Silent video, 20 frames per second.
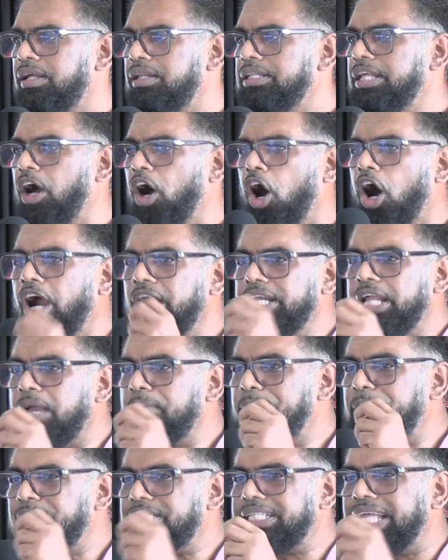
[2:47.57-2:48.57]
the
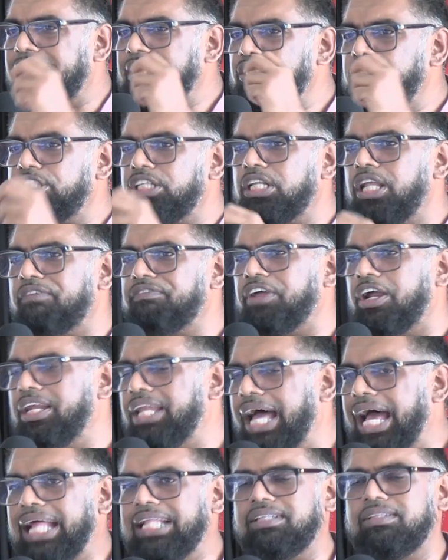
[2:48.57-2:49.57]
earning potential of your
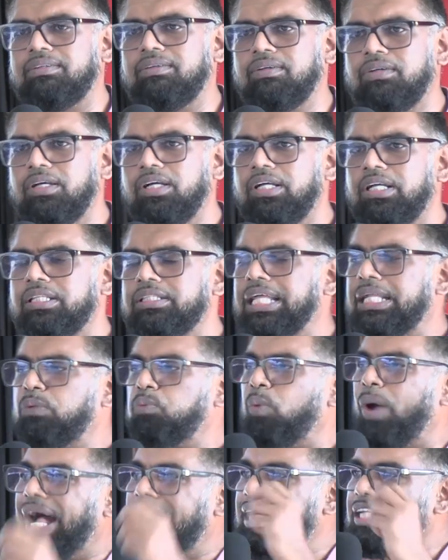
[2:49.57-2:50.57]
land? That
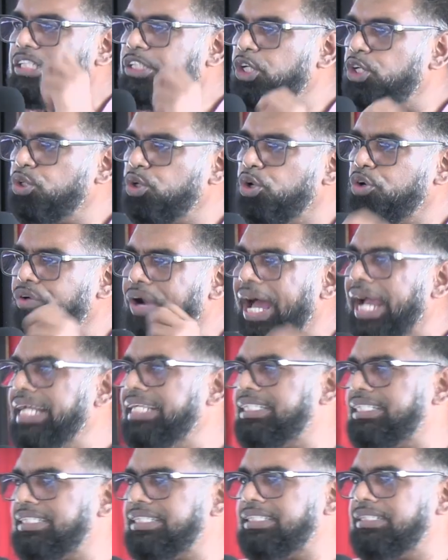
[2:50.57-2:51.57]
whilst you do
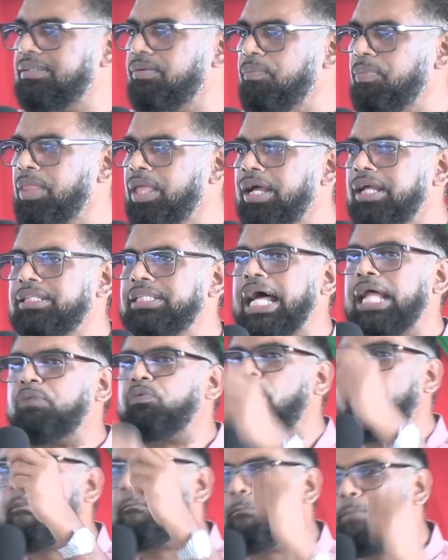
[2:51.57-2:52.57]
rice, that
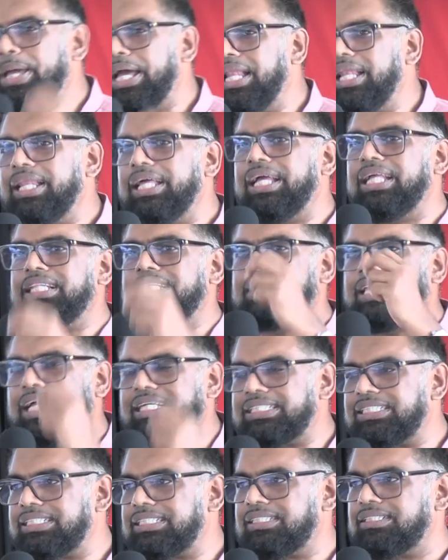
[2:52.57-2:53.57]
we build in
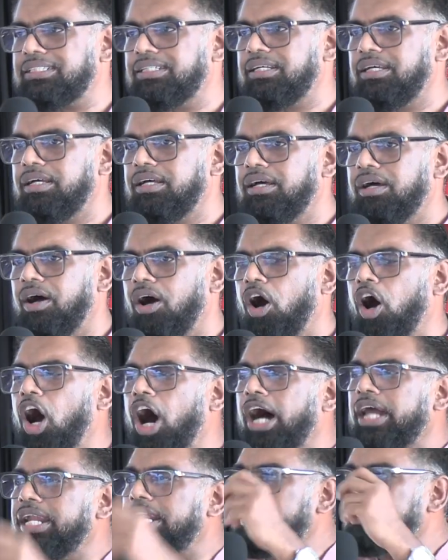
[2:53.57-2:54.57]
this
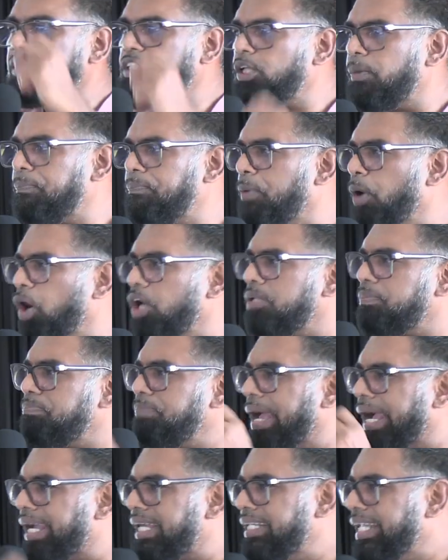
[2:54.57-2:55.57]
other support
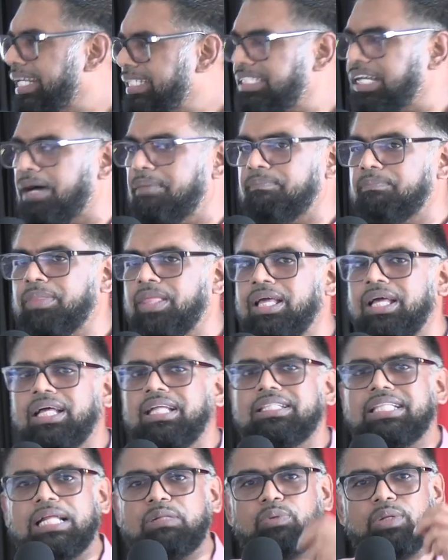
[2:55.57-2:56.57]
mechanism
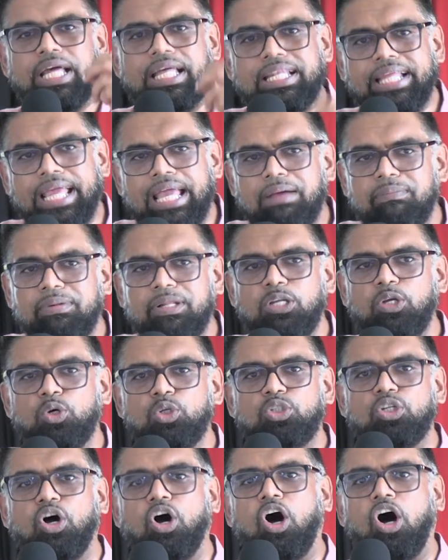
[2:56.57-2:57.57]
that will enable
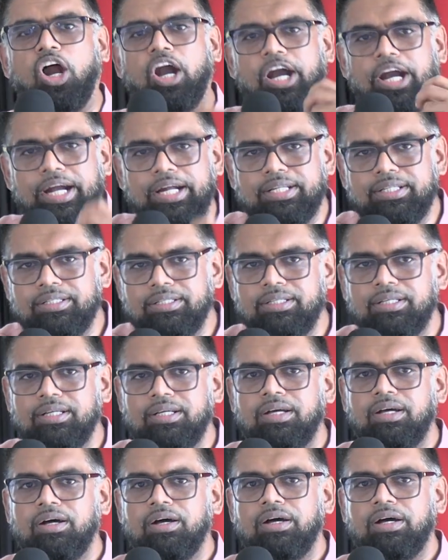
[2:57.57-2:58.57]
you to earn
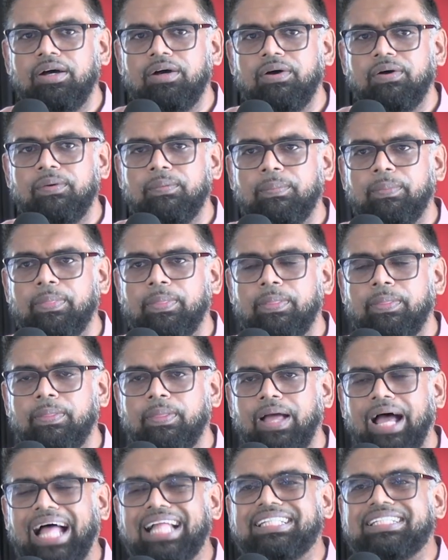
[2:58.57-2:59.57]

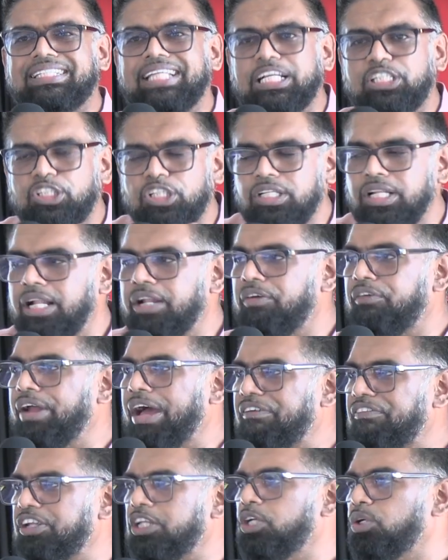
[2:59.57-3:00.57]
additional
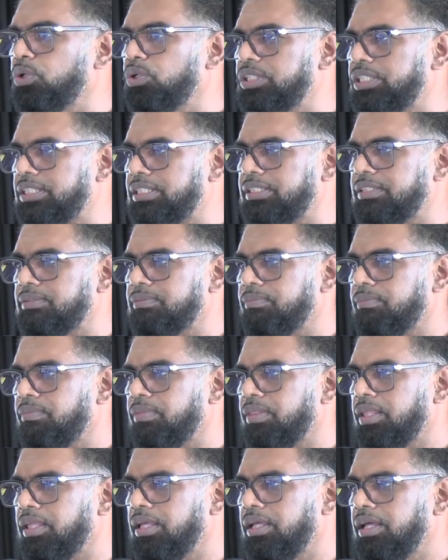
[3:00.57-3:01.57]
revenues.
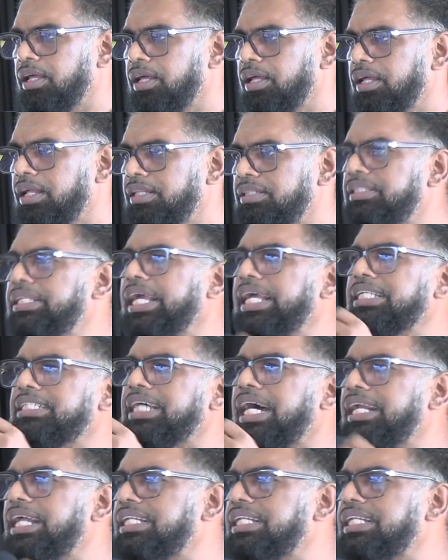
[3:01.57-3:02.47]
These are